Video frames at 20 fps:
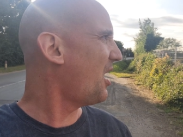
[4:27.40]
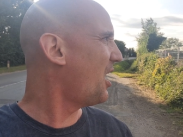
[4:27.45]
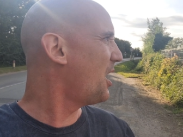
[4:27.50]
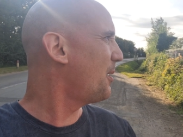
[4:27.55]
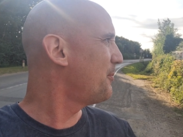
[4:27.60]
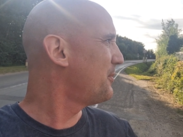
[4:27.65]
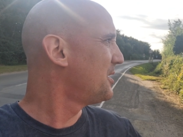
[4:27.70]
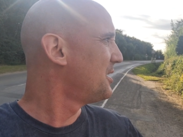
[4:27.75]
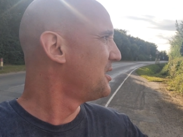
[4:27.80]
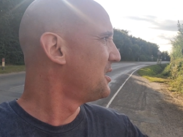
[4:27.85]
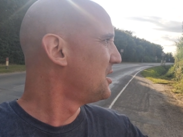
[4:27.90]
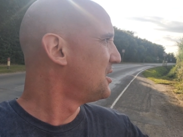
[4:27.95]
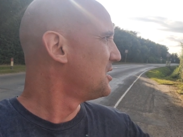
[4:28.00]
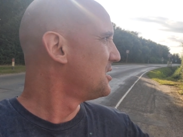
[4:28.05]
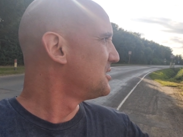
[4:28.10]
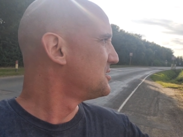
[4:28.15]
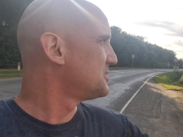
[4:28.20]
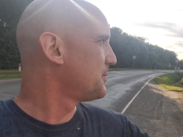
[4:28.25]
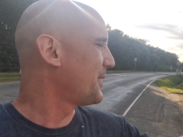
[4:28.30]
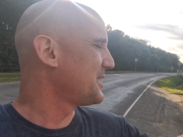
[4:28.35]
Um,
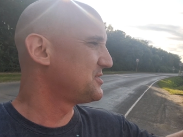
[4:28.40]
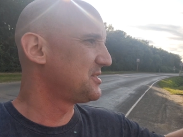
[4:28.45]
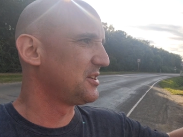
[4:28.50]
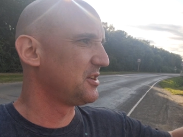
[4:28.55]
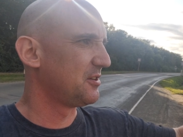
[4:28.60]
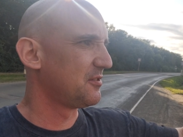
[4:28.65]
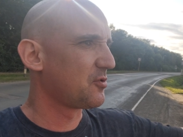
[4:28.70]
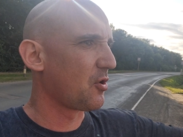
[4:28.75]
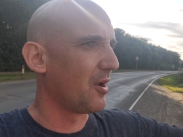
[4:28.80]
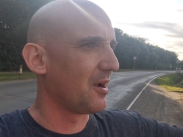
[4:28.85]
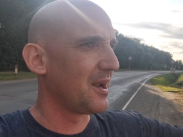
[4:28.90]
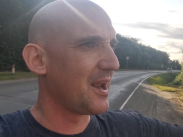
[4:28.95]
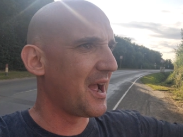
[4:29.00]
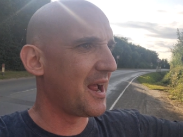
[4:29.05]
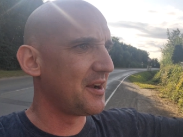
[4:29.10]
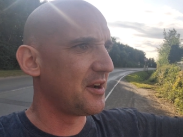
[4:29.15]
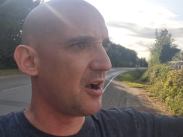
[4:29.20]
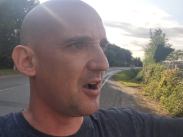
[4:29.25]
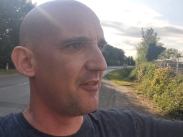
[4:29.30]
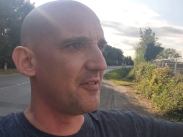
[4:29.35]
so basically you've got
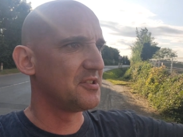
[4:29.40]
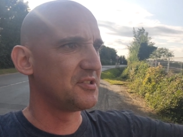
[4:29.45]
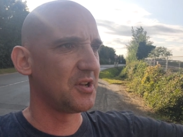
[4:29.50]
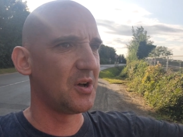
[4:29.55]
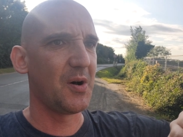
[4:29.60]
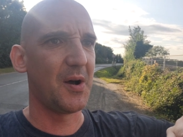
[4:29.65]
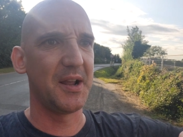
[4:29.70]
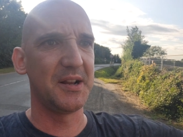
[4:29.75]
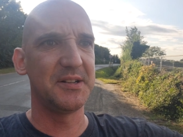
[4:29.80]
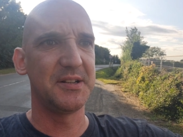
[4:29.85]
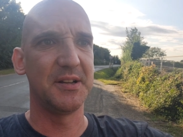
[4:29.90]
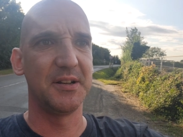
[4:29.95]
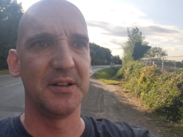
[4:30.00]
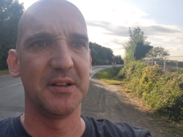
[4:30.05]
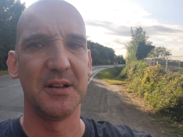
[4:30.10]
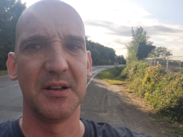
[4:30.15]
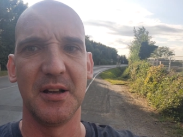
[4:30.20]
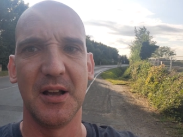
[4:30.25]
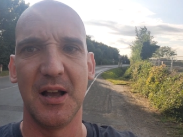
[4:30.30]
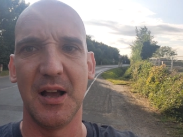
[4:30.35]
land either side.
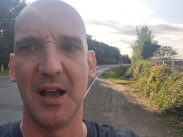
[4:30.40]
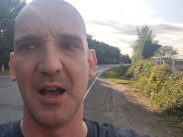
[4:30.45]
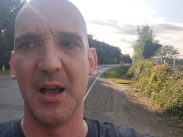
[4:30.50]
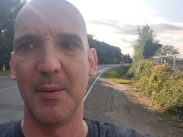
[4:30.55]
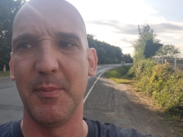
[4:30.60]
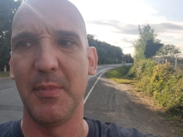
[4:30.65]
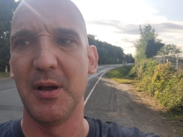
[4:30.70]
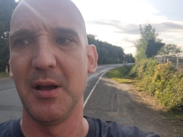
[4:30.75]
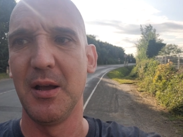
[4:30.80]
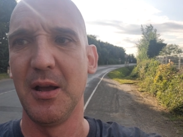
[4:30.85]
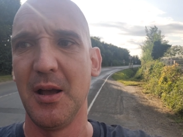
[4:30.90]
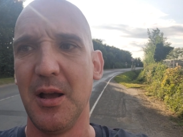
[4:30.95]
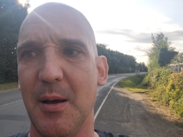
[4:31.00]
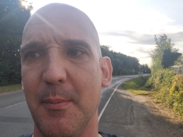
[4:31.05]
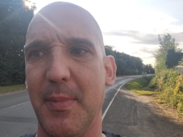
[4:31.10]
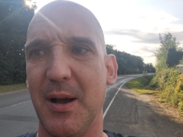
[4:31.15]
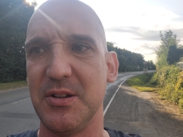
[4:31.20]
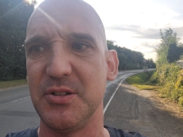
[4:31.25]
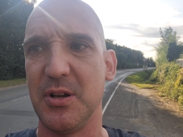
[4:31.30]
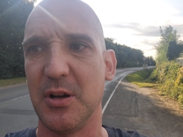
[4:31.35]
Um,
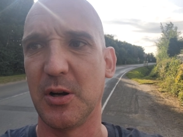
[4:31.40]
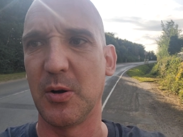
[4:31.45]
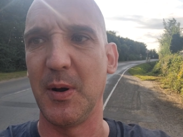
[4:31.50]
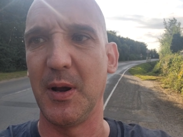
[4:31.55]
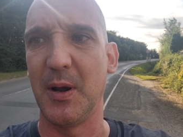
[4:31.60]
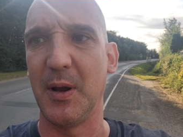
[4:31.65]
I should have